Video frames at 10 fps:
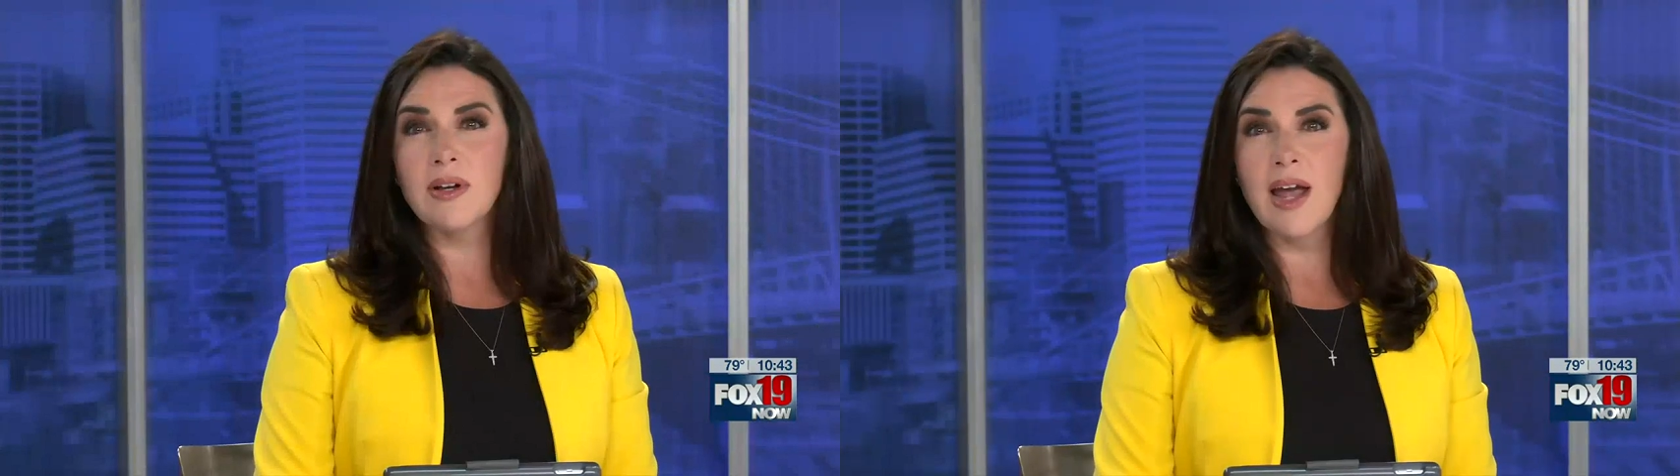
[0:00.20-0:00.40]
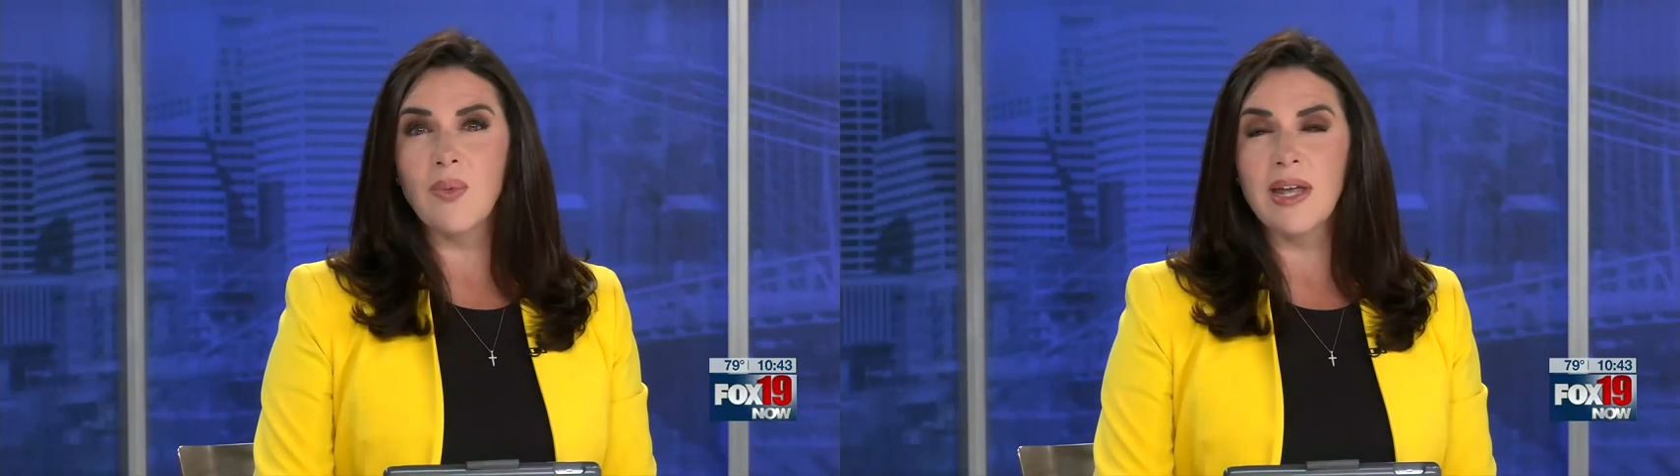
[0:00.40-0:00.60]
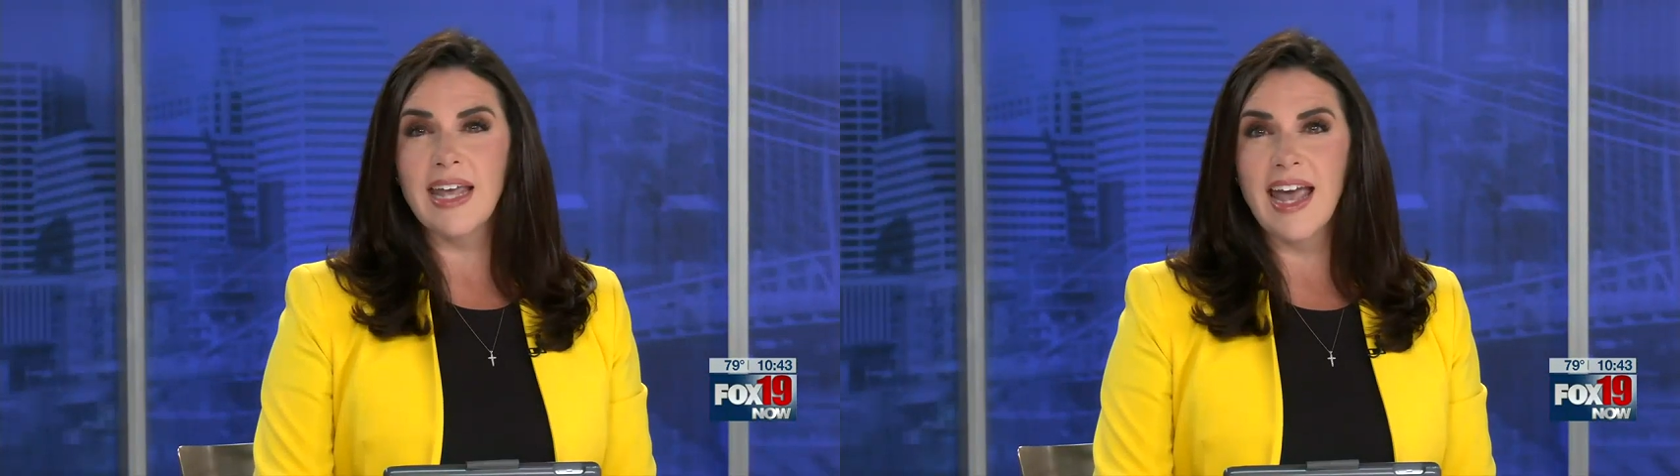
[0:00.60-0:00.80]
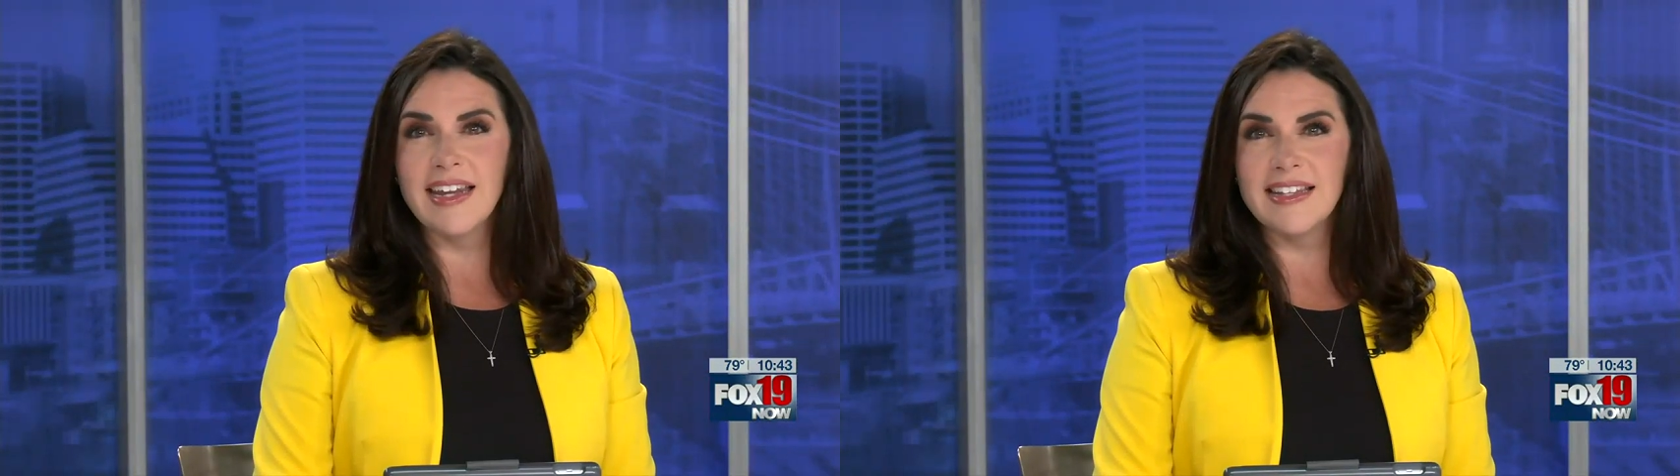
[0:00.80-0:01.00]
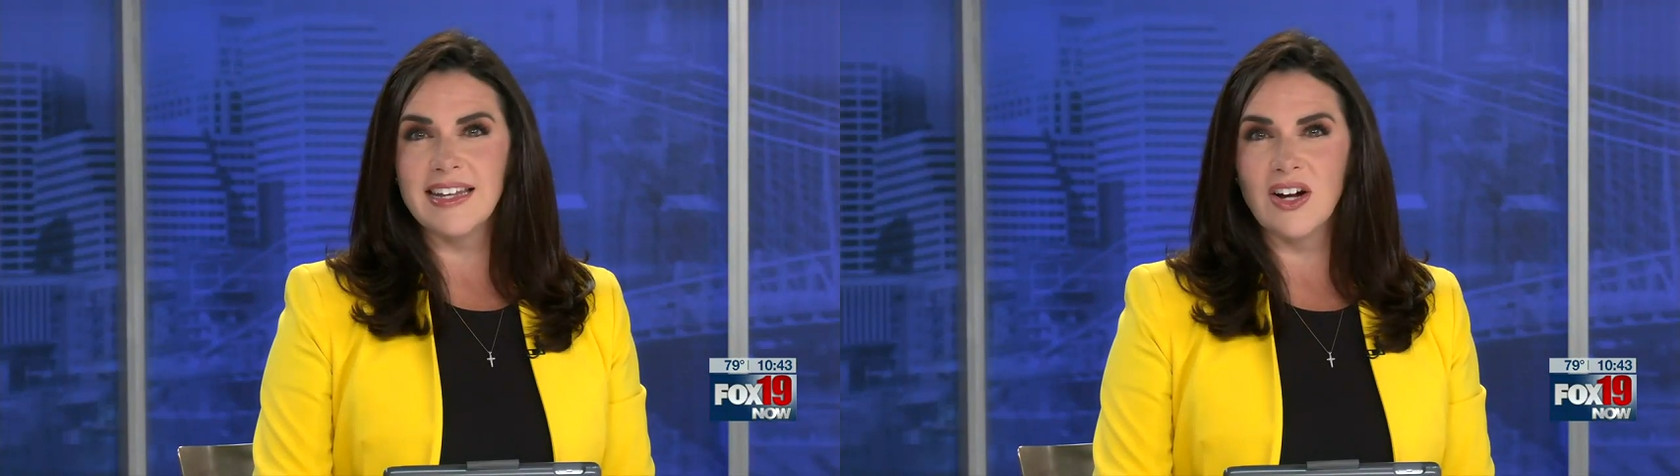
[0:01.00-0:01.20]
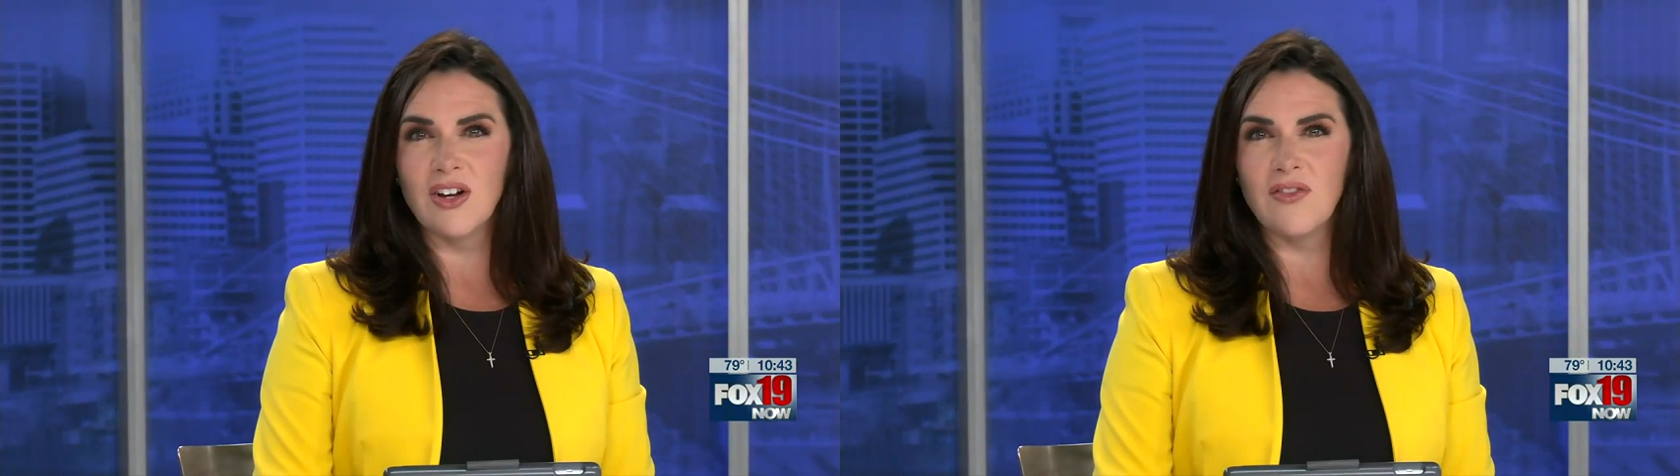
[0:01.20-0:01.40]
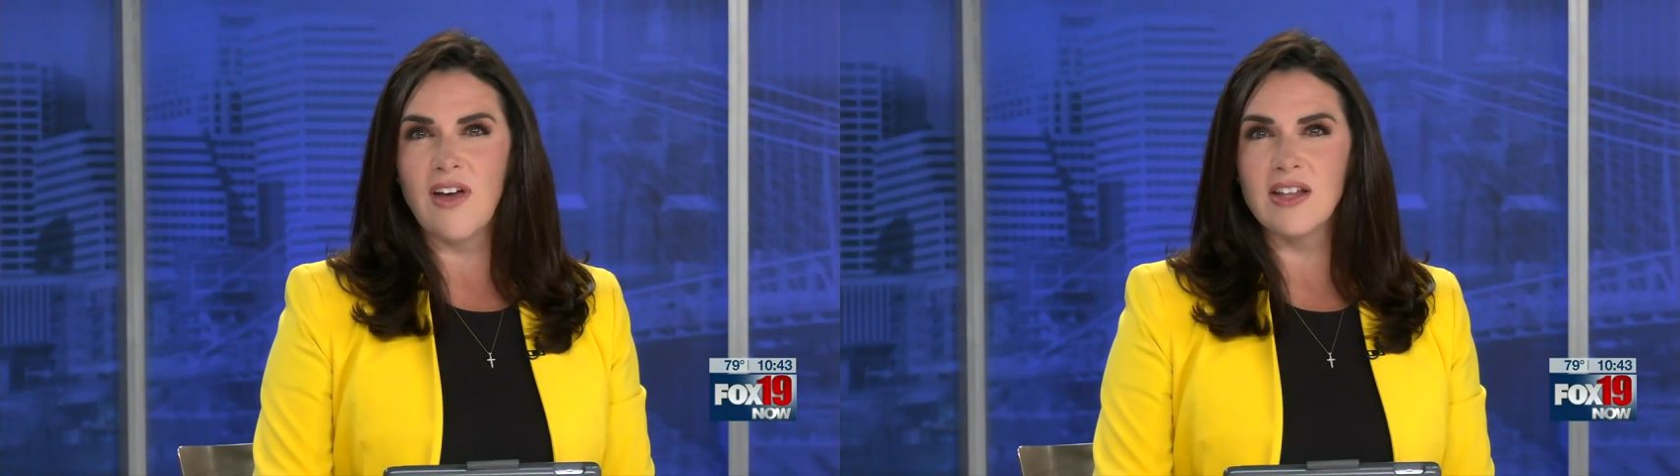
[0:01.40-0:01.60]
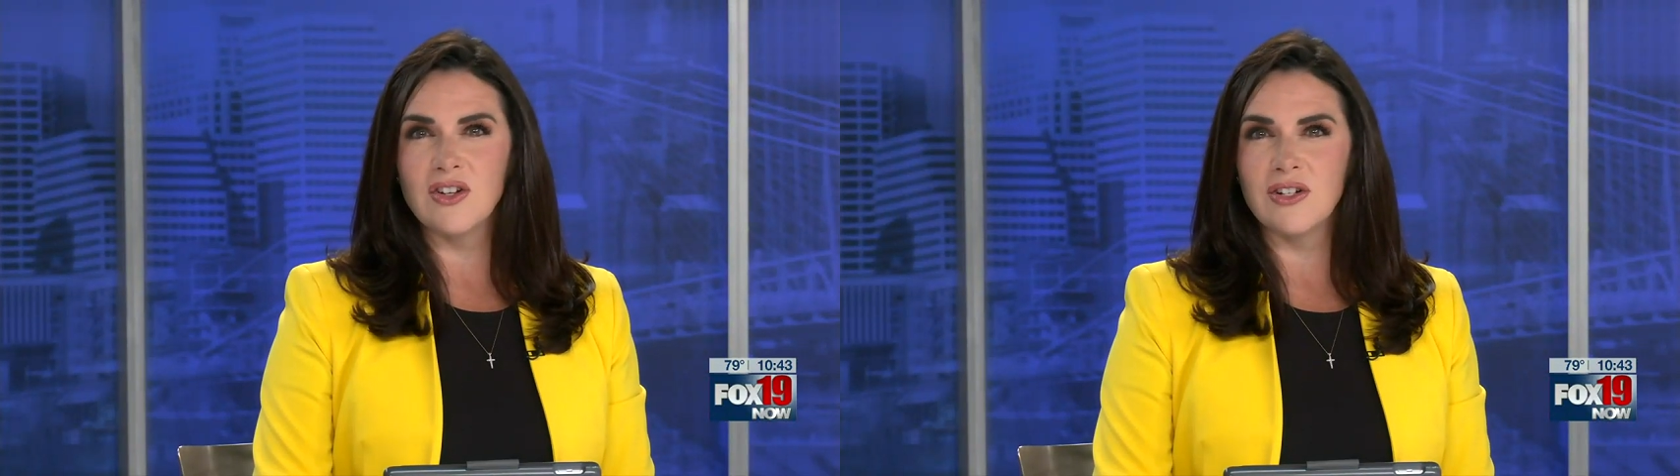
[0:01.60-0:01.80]
Day weekend is here and
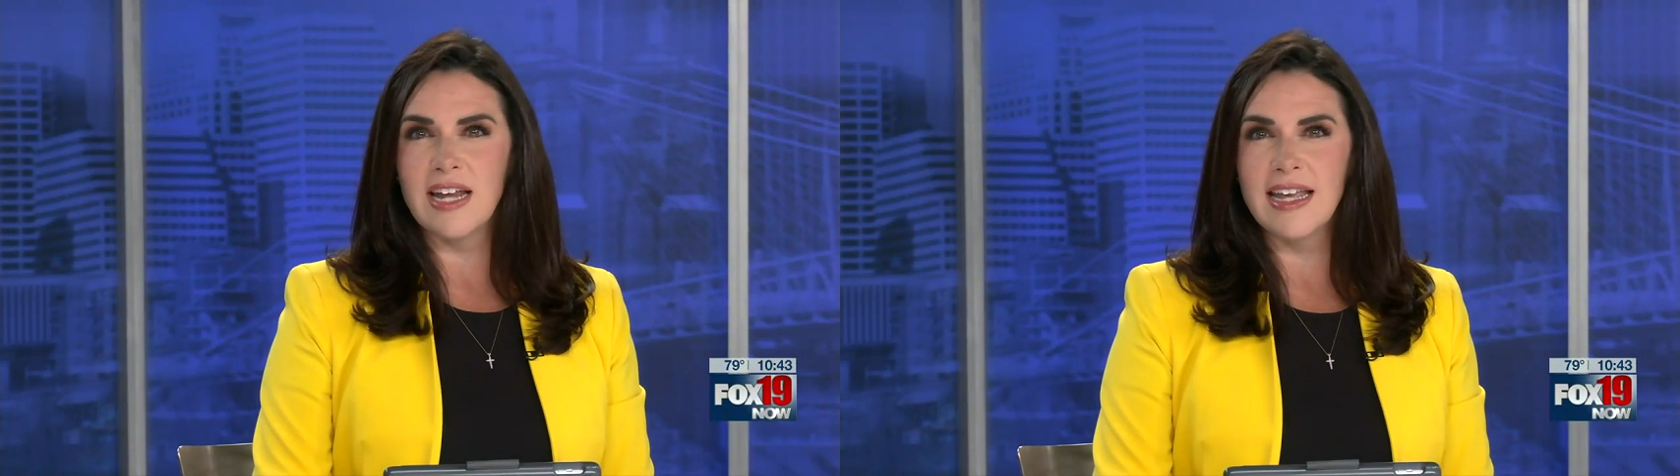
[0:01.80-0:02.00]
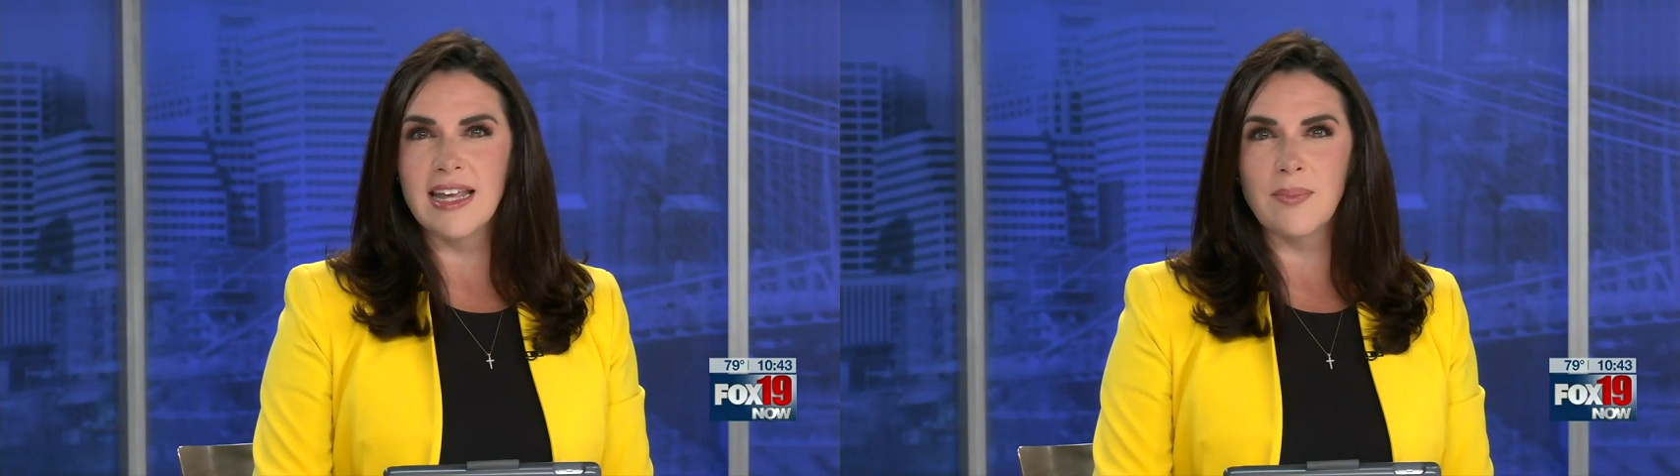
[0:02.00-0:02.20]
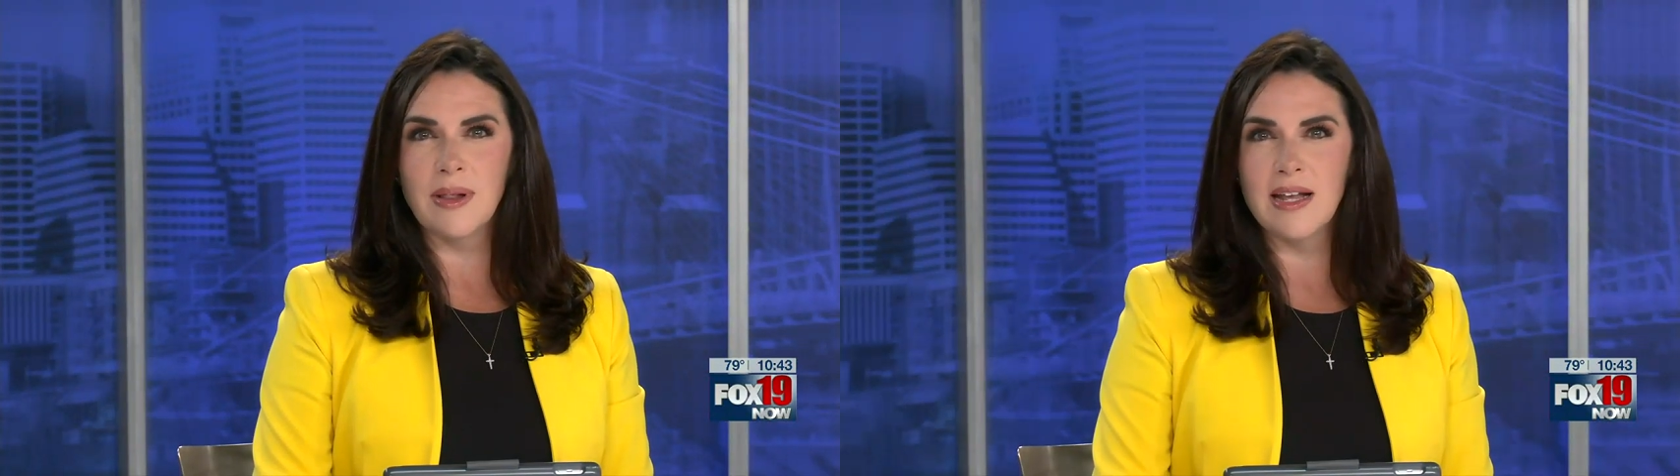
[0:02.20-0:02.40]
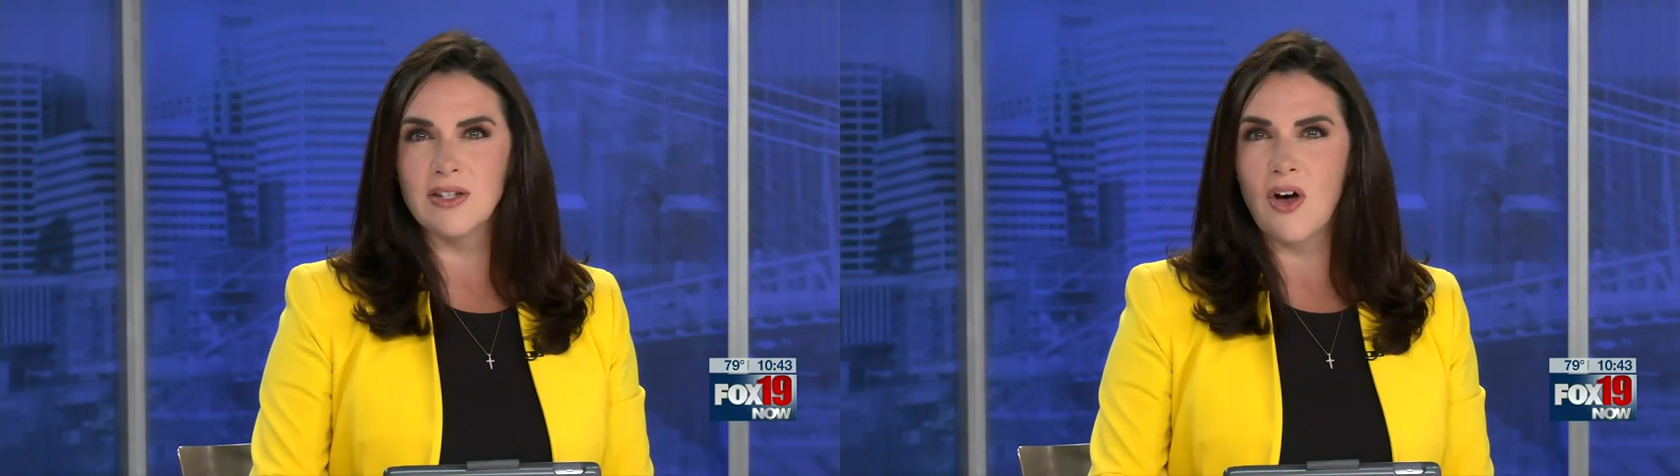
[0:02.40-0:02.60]
events are taking place